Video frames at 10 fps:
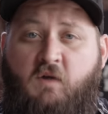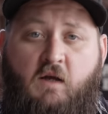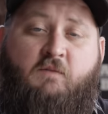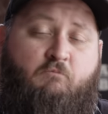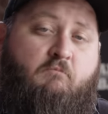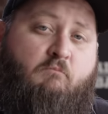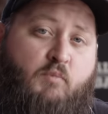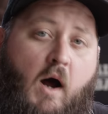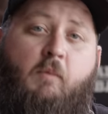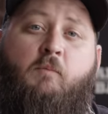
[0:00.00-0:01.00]
It
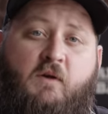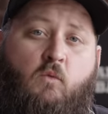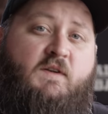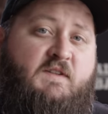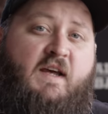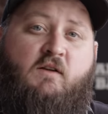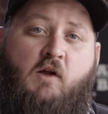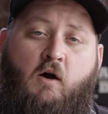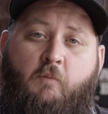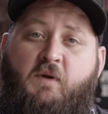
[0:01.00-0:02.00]
probably would take
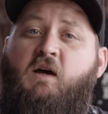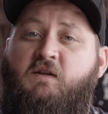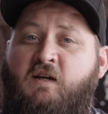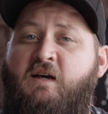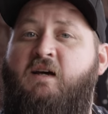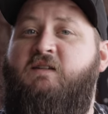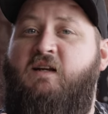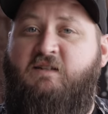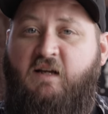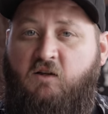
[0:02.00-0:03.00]
longer because it's
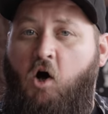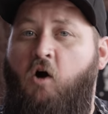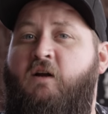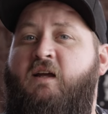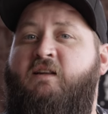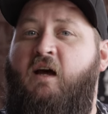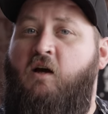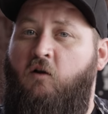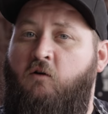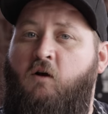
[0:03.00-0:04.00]
gonna take longer to get that
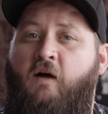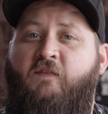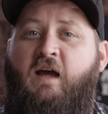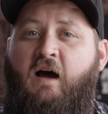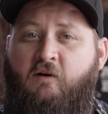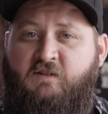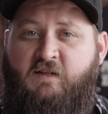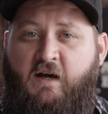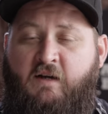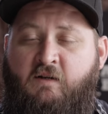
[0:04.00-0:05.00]
color on the
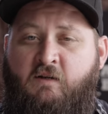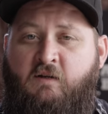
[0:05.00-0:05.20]
outside.